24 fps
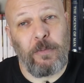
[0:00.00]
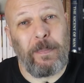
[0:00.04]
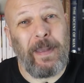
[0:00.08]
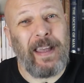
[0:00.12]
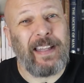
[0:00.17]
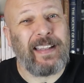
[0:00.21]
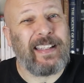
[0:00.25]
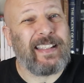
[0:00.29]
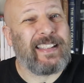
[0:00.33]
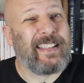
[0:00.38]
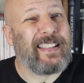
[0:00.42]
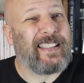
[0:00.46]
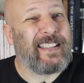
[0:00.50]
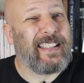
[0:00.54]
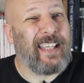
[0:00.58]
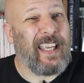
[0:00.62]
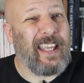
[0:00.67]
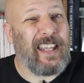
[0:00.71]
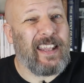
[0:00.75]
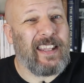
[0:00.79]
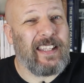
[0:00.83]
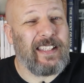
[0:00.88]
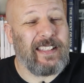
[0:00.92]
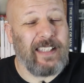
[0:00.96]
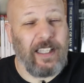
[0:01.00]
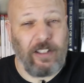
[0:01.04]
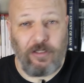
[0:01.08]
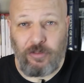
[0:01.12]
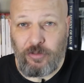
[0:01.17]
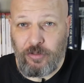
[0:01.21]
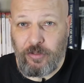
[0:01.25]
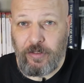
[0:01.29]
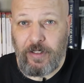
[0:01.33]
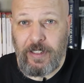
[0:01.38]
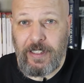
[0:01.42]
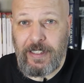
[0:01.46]
about the sixth
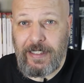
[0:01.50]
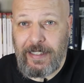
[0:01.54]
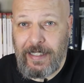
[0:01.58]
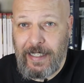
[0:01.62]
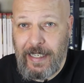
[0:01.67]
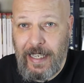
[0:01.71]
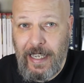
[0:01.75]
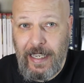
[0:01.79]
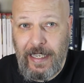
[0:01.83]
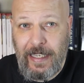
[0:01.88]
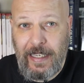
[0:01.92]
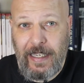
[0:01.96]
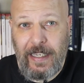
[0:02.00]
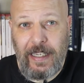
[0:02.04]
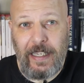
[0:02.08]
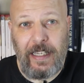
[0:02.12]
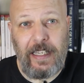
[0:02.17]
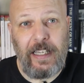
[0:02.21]
century C E,